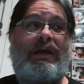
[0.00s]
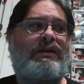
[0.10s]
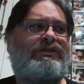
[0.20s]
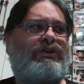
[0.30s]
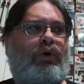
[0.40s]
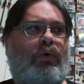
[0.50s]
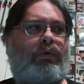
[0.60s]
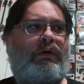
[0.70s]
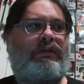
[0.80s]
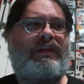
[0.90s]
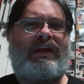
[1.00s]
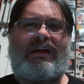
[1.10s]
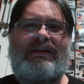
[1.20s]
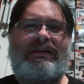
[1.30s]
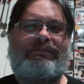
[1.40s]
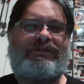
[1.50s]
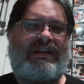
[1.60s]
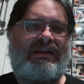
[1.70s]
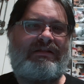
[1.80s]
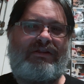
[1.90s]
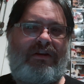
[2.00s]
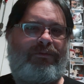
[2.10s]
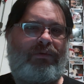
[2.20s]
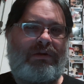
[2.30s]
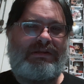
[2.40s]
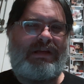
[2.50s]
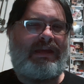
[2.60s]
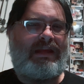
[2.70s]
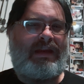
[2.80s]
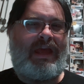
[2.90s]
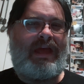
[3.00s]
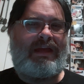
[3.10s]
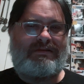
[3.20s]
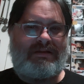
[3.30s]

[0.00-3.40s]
So then I keep seeing stuff where it's like in ads,